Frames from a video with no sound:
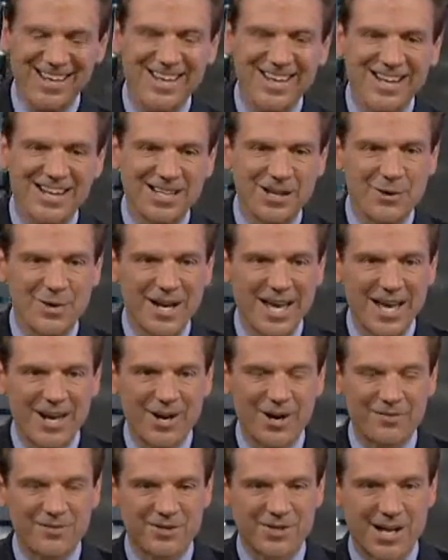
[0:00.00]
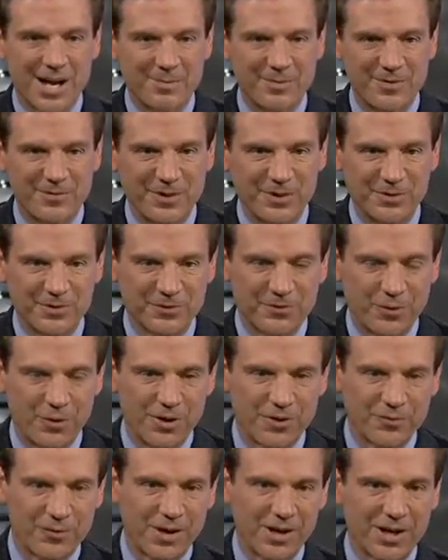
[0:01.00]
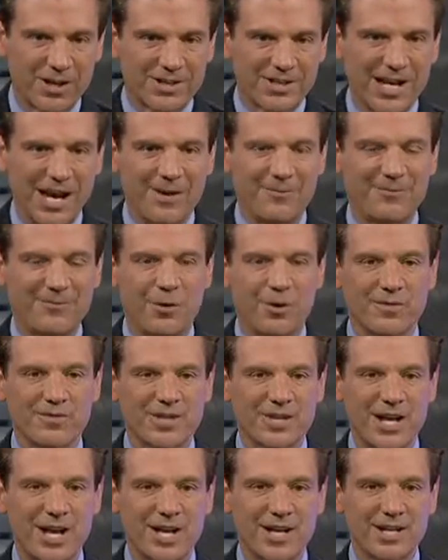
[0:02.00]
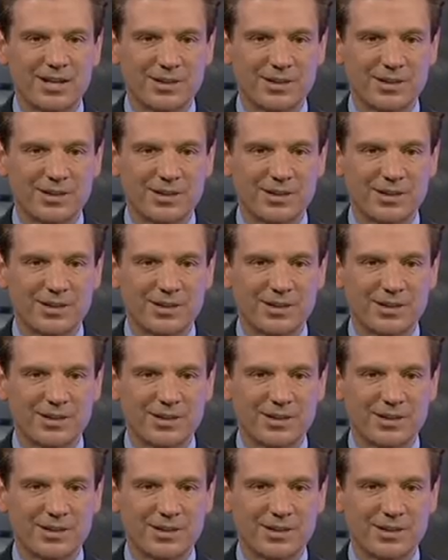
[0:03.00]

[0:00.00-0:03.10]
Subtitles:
Hello again. Off the top, The Filter forefront, our top four of the day,